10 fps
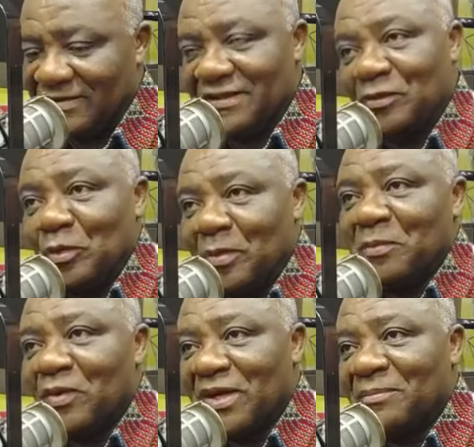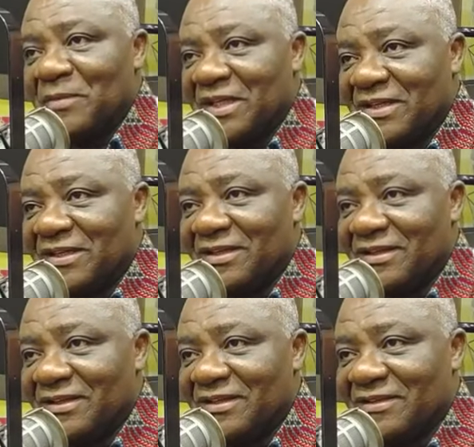Yeah, no, but more make
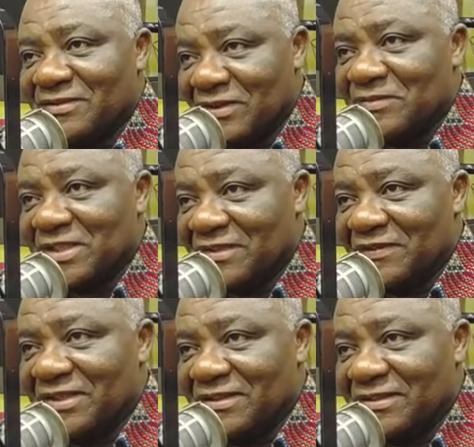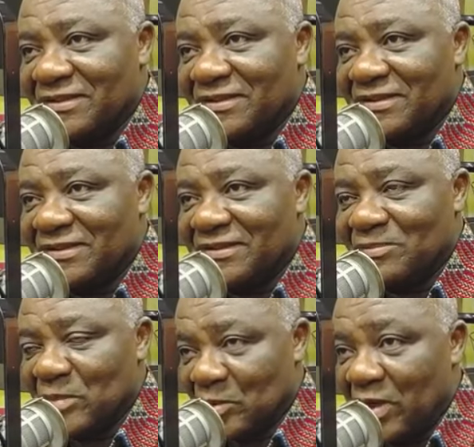some savings.
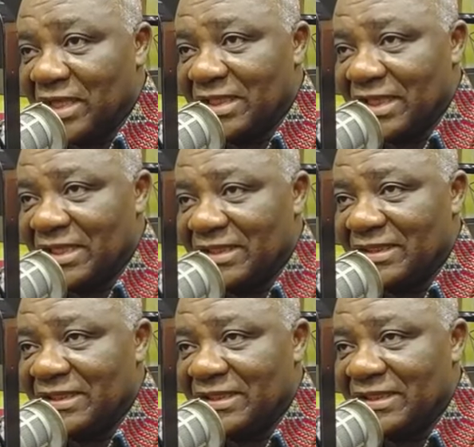Mebuana.